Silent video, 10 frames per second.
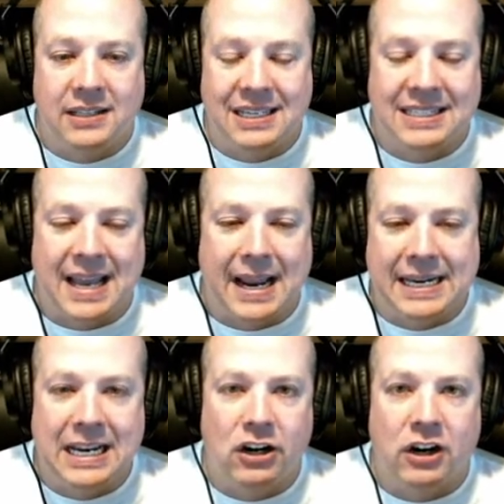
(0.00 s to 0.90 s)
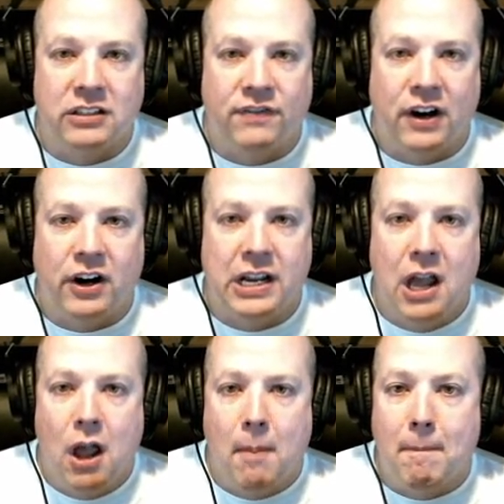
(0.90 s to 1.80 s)
design here is very
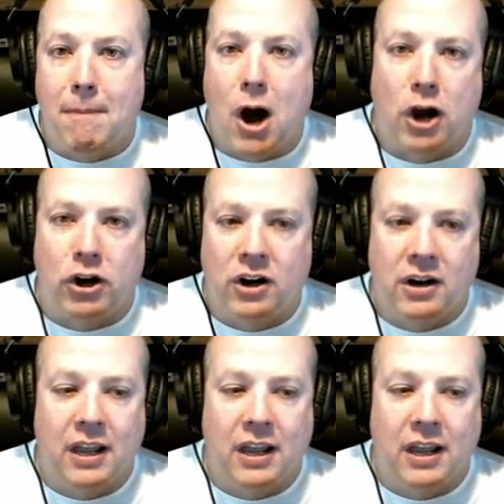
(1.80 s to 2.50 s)
modern.